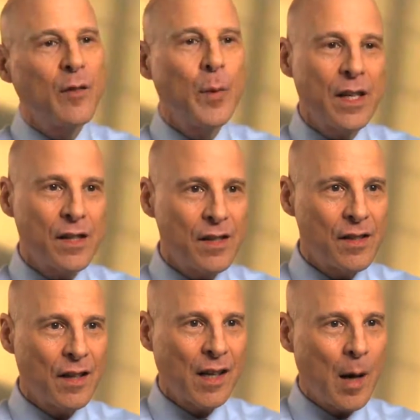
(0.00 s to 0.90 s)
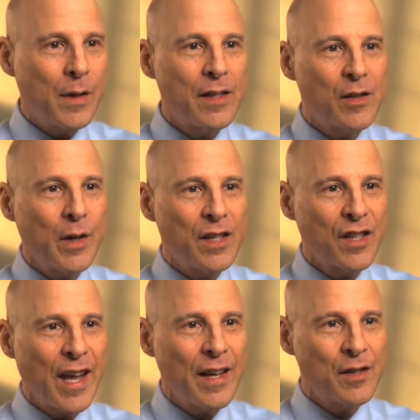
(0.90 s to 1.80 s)
of patients coming to Swedish
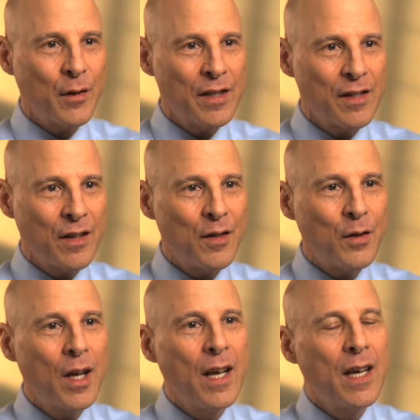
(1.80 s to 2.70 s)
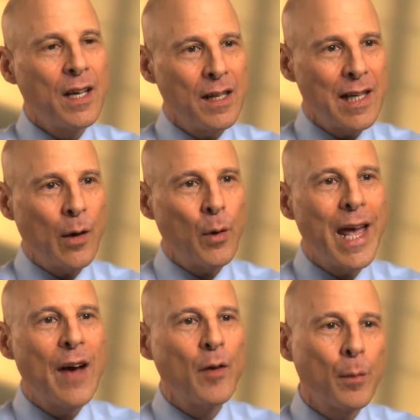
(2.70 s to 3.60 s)
Cancer Institute is that we
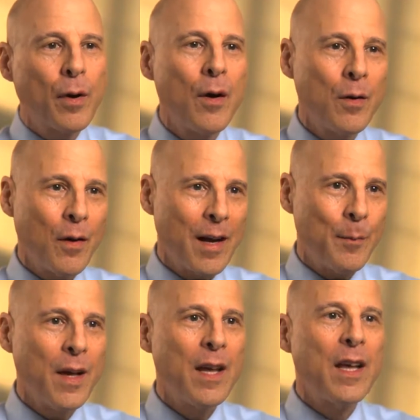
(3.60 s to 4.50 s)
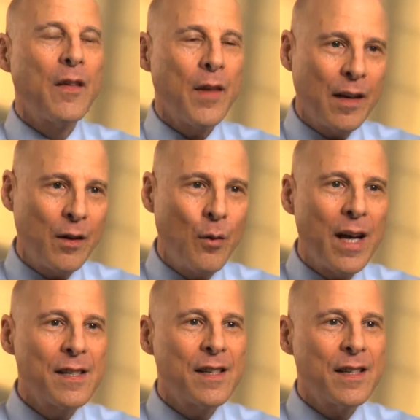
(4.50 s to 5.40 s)
have a program that
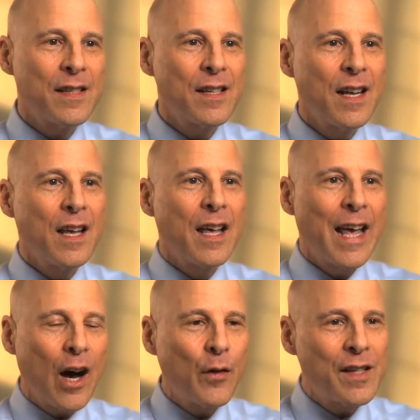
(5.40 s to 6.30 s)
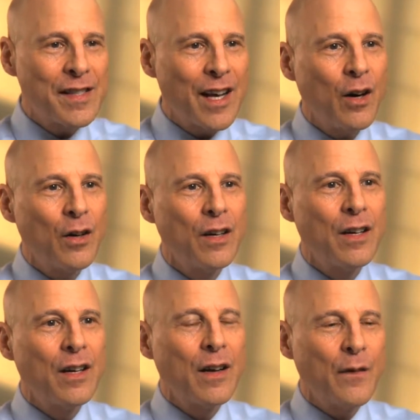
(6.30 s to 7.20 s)
addresses healthy cell
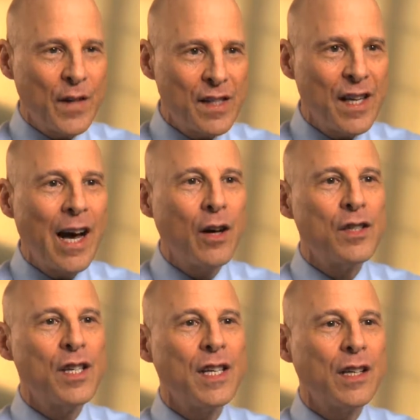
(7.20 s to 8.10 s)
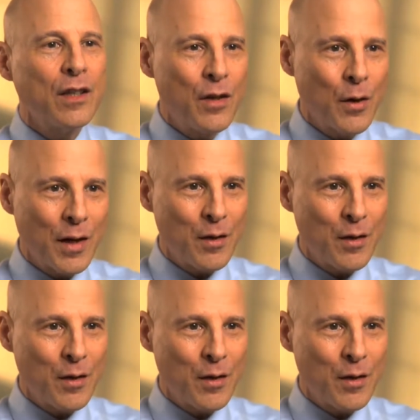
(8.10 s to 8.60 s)
physiology during